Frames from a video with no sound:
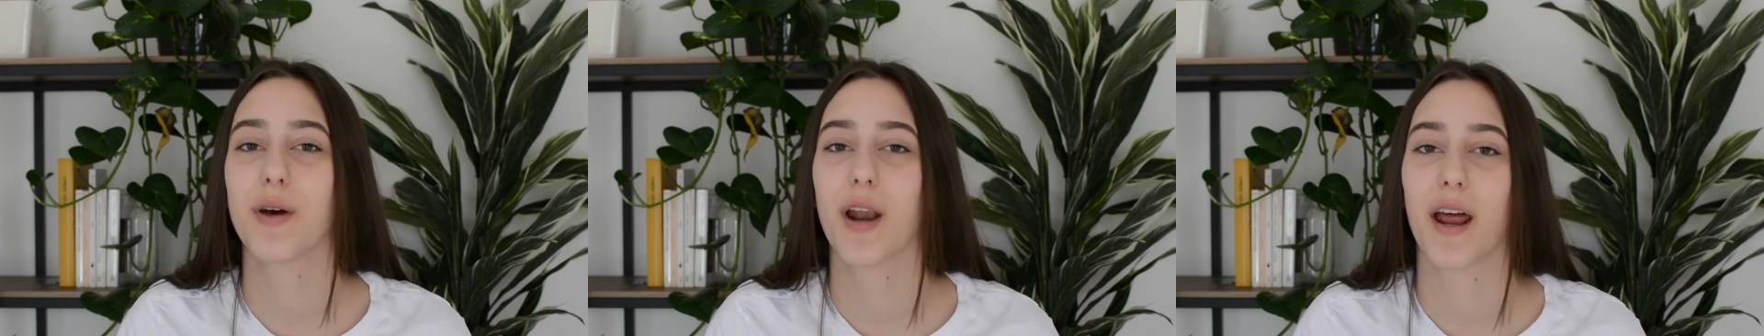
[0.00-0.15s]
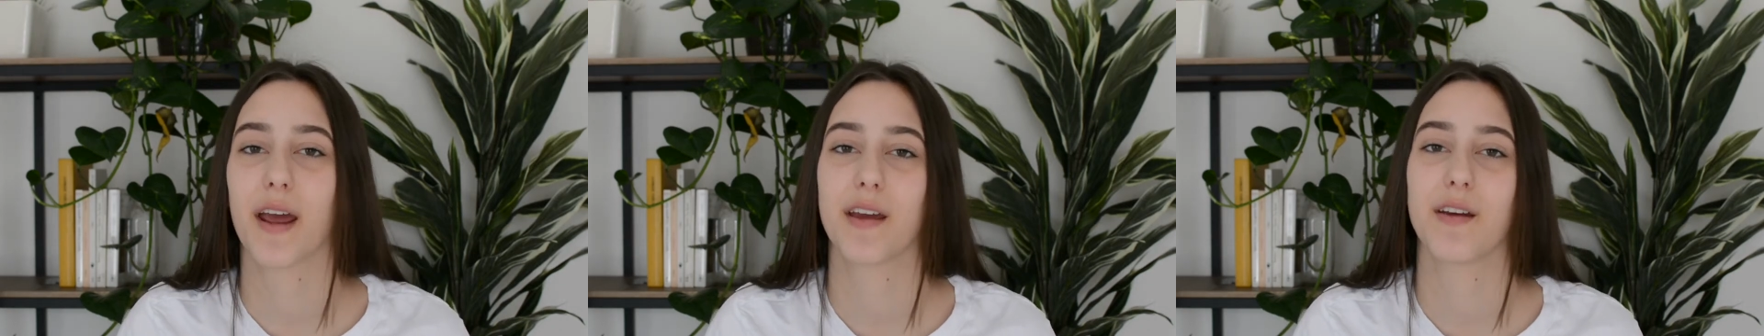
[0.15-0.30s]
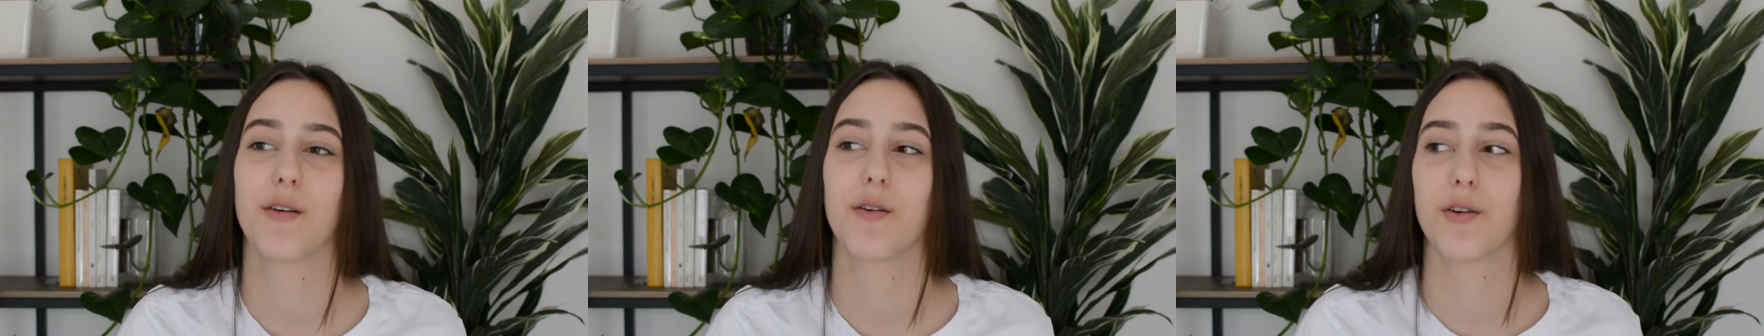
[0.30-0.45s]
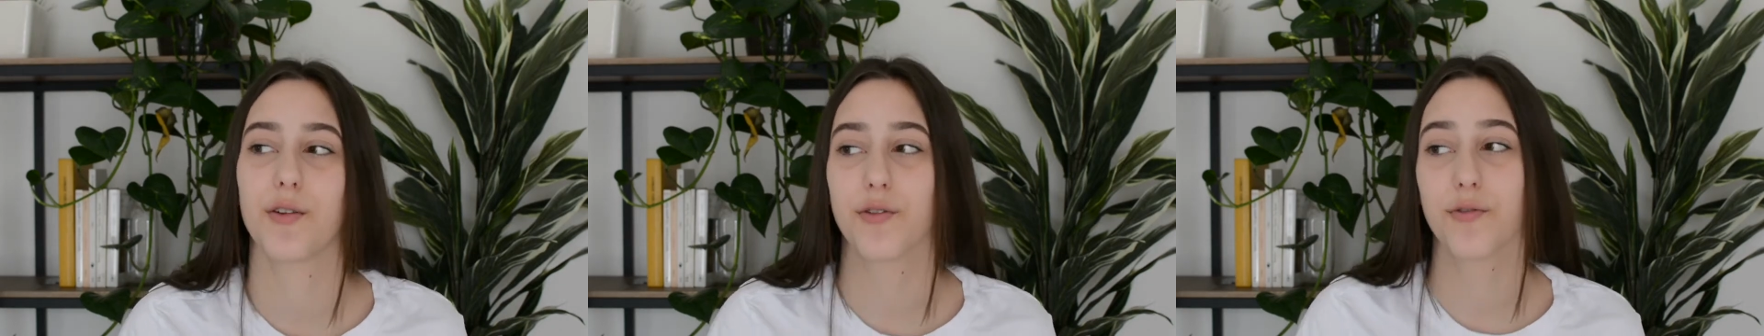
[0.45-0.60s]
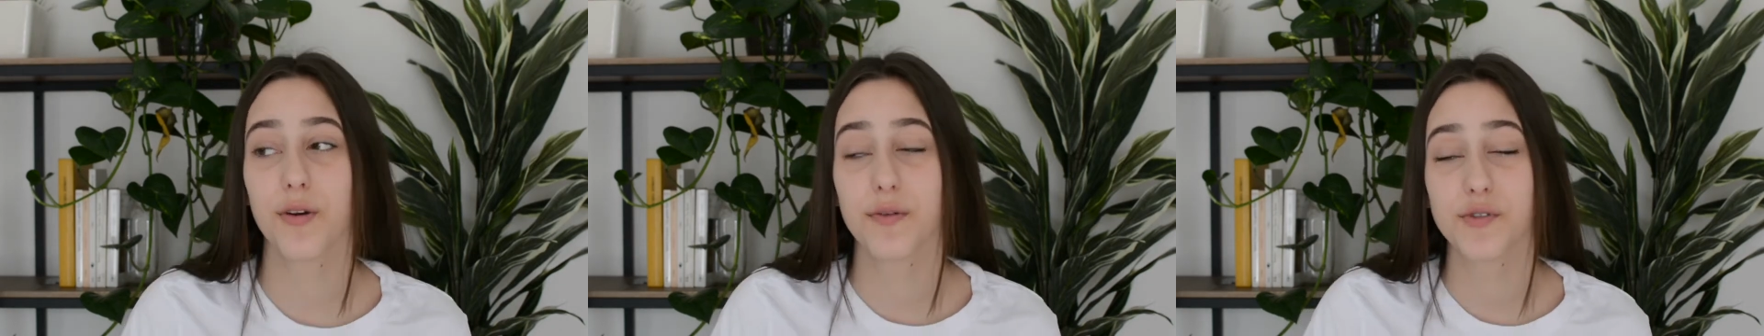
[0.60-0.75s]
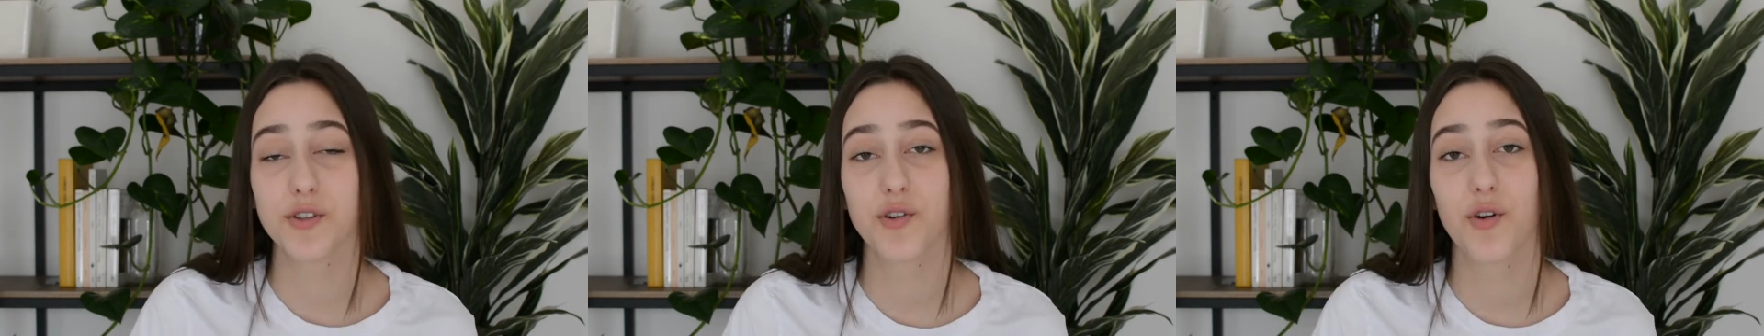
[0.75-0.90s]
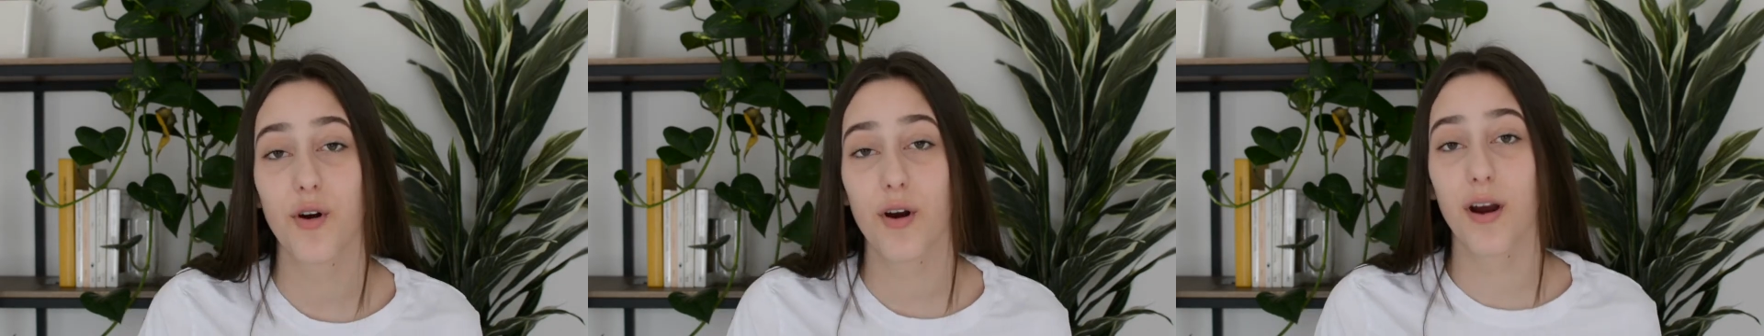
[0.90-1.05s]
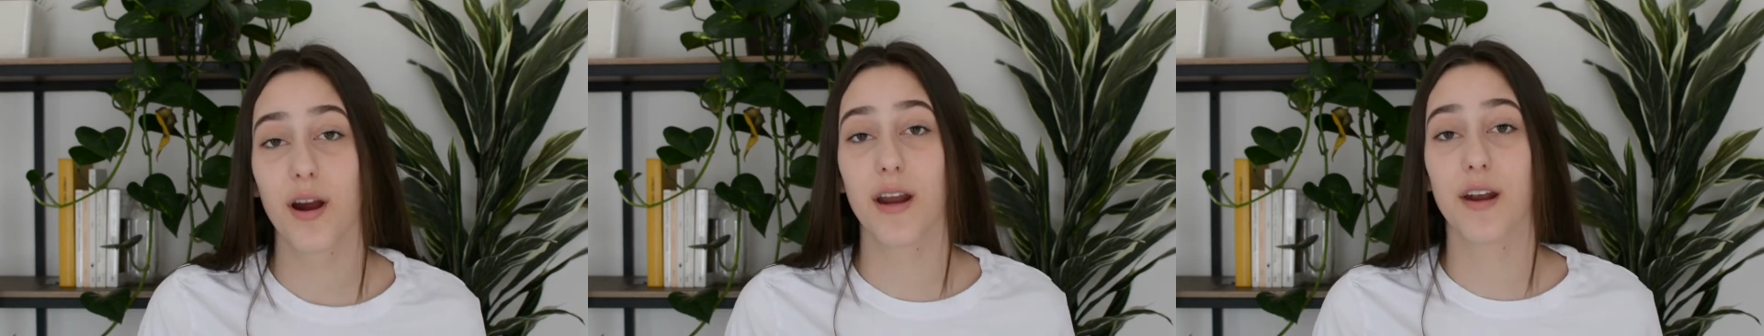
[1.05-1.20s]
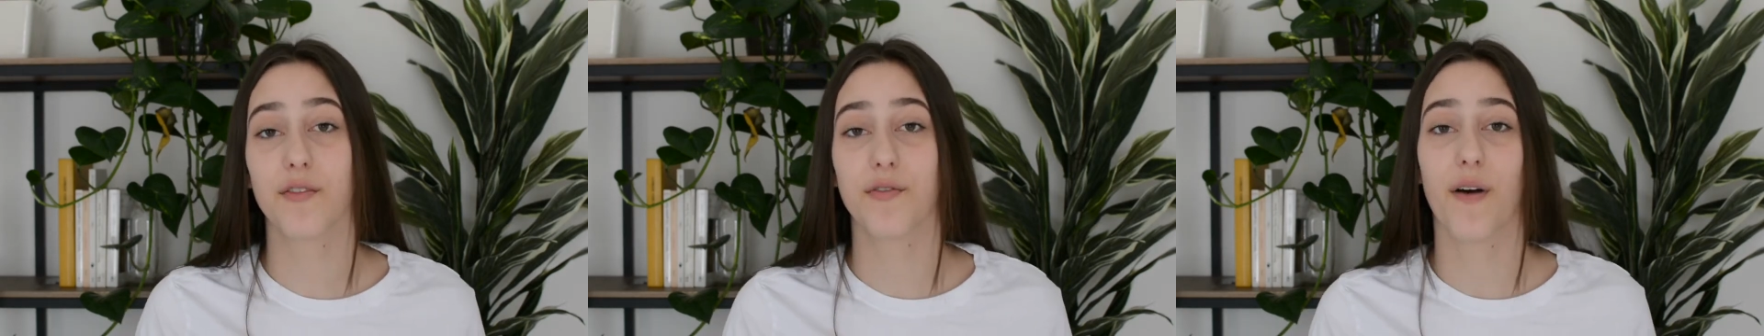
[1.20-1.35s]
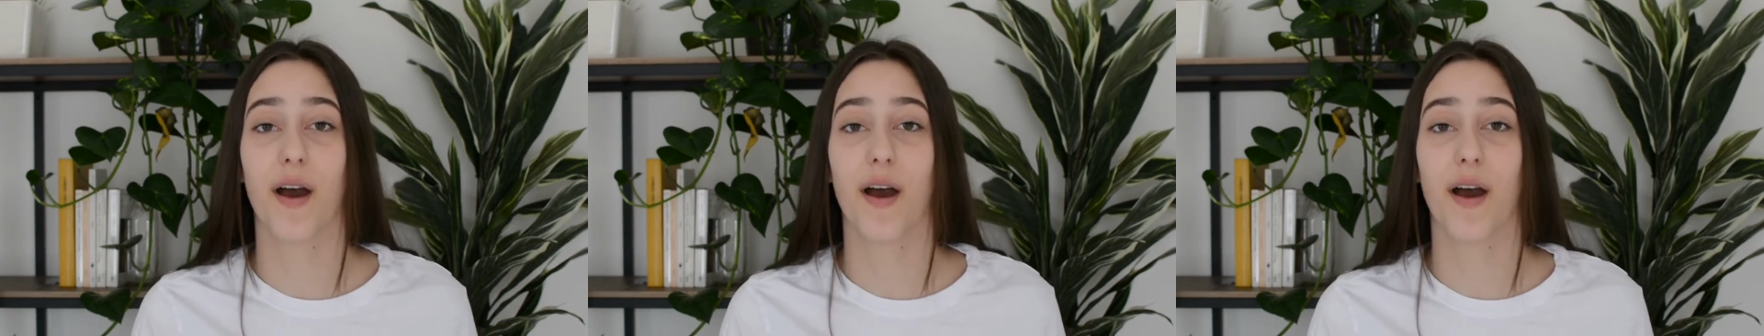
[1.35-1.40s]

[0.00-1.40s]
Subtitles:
when I can go to the thrift store and